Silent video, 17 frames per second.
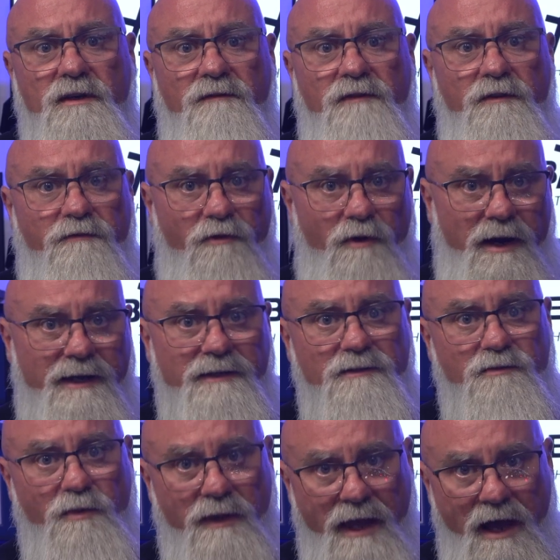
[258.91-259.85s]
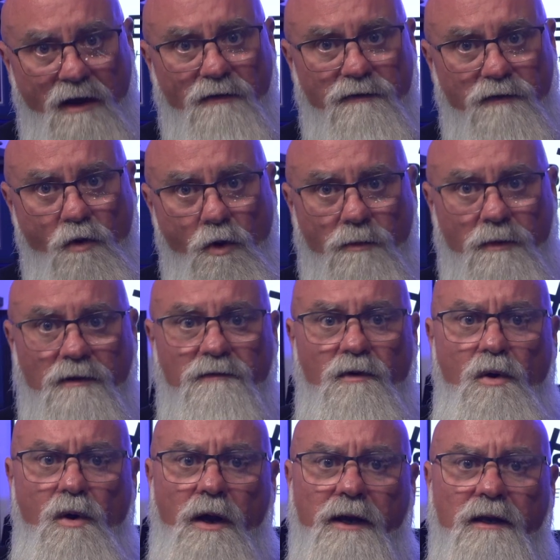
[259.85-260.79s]
of the phrase without form and
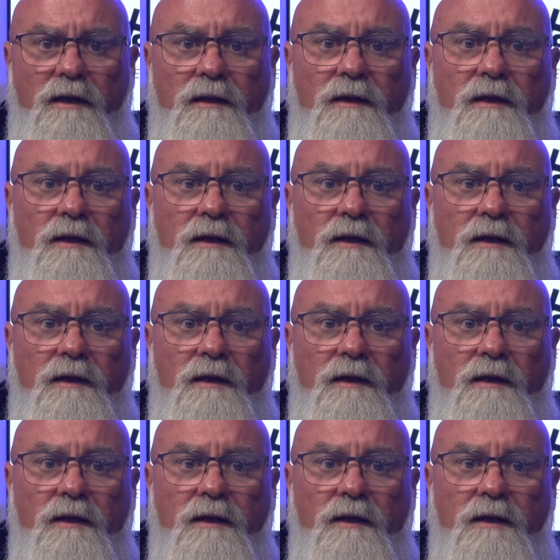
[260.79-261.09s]
void.